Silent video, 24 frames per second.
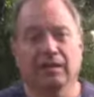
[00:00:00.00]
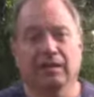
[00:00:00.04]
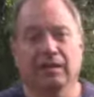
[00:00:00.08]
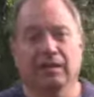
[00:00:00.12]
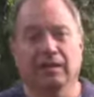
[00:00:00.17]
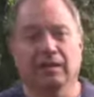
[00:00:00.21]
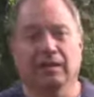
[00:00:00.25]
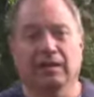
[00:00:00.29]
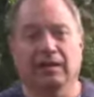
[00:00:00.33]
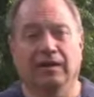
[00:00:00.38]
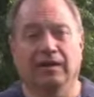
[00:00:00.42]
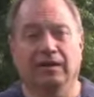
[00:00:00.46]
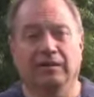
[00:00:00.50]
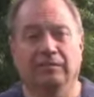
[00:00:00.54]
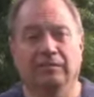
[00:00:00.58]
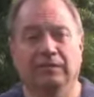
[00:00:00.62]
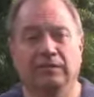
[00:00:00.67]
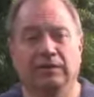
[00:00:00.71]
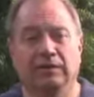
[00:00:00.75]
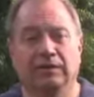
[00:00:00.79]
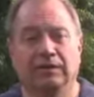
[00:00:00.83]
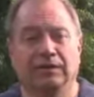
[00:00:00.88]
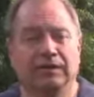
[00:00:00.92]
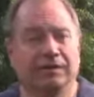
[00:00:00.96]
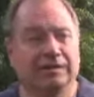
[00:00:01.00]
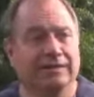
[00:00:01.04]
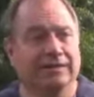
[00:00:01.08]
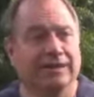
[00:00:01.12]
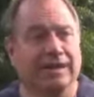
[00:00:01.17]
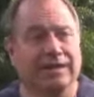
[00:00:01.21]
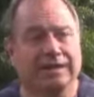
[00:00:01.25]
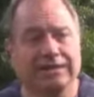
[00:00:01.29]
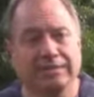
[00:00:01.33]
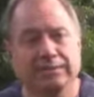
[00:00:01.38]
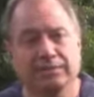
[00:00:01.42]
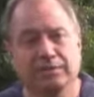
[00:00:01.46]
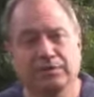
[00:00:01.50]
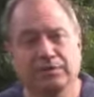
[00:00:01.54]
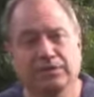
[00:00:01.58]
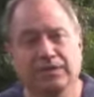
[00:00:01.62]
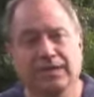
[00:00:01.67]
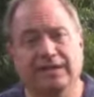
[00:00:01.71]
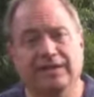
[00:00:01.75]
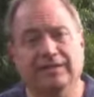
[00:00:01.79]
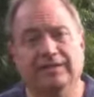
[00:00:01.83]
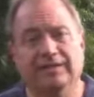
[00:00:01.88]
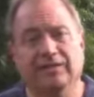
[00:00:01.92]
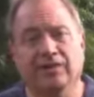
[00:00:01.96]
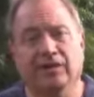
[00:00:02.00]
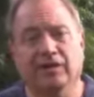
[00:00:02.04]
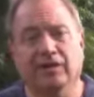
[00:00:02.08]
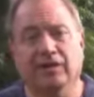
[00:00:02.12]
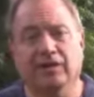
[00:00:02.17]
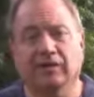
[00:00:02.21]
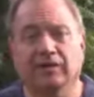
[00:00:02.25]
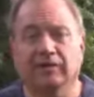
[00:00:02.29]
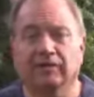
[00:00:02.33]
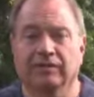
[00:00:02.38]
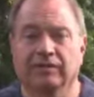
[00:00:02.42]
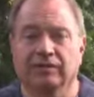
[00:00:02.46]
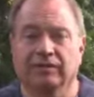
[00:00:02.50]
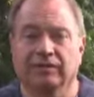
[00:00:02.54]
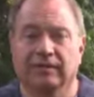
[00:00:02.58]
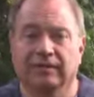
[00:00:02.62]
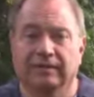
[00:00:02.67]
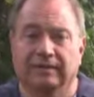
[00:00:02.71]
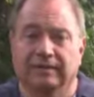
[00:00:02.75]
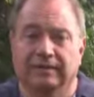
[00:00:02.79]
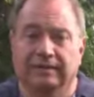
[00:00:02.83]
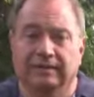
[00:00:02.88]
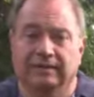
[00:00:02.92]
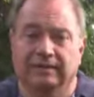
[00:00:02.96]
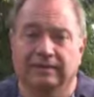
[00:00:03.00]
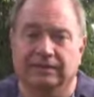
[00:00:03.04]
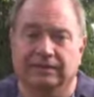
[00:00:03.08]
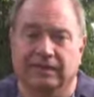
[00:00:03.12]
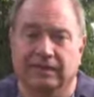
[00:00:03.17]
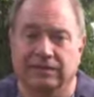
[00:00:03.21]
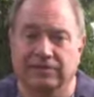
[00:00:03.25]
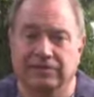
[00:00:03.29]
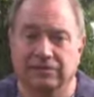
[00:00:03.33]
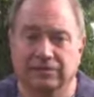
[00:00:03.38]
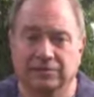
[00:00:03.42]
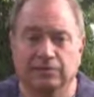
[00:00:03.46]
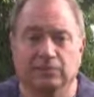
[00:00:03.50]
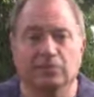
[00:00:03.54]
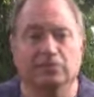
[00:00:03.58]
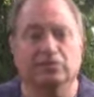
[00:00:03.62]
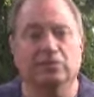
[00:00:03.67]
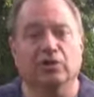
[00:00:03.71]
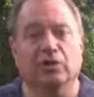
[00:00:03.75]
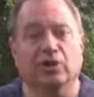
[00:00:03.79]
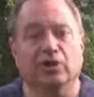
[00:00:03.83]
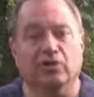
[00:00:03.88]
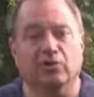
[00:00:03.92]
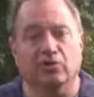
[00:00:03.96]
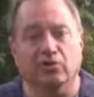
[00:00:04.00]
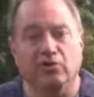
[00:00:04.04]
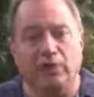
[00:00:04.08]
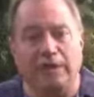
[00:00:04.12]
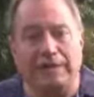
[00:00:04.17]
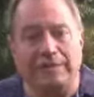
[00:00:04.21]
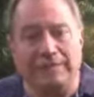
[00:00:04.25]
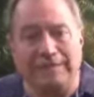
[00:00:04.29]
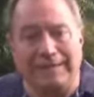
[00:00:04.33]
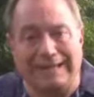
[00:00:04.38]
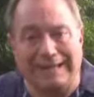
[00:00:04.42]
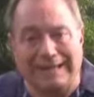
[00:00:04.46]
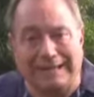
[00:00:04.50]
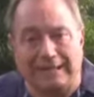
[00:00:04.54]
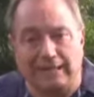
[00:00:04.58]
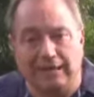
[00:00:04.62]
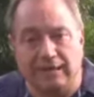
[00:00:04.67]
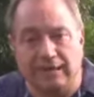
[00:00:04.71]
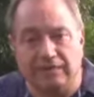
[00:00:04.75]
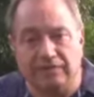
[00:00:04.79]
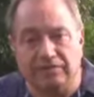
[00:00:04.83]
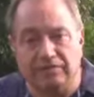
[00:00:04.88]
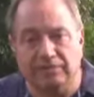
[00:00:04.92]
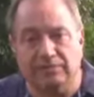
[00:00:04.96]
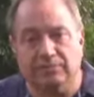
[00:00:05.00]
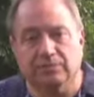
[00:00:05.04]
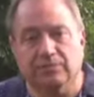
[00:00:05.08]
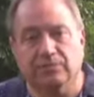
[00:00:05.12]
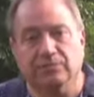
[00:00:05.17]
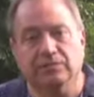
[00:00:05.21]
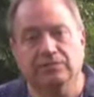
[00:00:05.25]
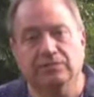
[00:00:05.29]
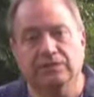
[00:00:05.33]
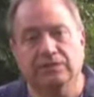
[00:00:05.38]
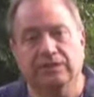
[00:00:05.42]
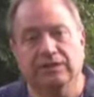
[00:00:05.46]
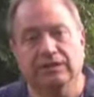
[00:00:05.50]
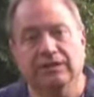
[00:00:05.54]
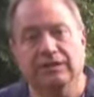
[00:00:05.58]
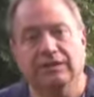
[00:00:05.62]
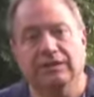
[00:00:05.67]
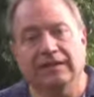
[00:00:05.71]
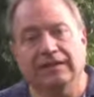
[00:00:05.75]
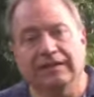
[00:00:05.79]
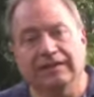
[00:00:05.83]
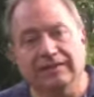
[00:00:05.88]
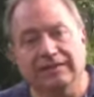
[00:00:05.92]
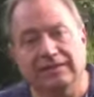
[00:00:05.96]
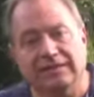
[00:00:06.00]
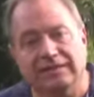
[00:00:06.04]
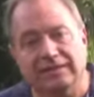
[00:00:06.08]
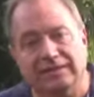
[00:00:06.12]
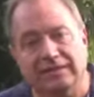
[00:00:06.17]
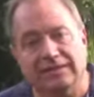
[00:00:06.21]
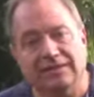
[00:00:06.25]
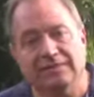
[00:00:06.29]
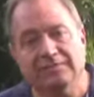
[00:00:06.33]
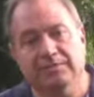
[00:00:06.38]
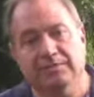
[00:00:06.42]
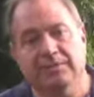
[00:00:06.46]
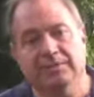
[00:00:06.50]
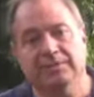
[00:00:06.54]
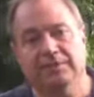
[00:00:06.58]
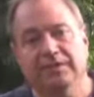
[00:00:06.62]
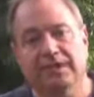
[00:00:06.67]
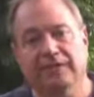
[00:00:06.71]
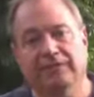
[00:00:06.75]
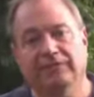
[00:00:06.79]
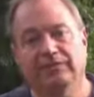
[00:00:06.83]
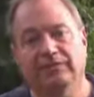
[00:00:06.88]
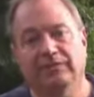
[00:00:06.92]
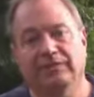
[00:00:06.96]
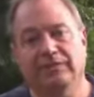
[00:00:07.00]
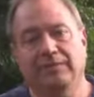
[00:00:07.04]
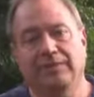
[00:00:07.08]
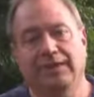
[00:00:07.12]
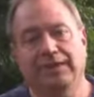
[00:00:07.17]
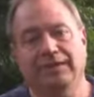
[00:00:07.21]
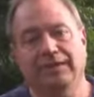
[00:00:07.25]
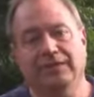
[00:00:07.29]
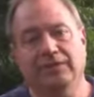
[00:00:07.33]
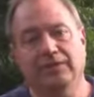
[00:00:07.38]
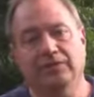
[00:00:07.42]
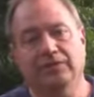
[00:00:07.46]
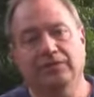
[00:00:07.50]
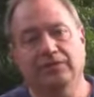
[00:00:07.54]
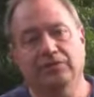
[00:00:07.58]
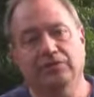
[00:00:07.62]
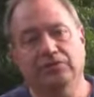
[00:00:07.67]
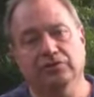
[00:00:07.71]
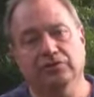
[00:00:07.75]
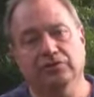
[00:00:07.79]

90% of our customers are repeat customers in the 6 months after they make their initial